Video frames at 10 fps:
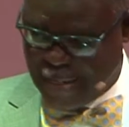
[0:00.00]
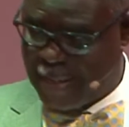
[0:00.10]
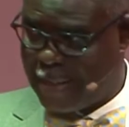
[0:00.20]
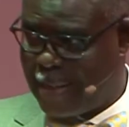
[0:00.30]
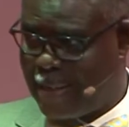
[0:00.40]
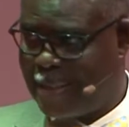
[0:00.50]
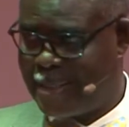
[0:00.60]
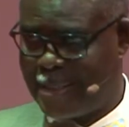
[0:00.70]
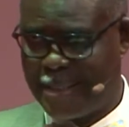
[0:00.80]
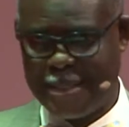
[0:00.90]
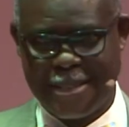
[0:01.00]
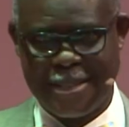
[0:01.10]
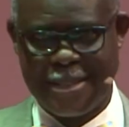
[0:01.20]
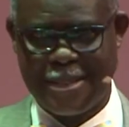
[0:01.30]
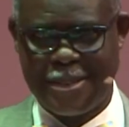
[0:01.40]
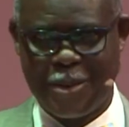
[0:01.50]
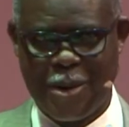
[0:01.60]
getting late to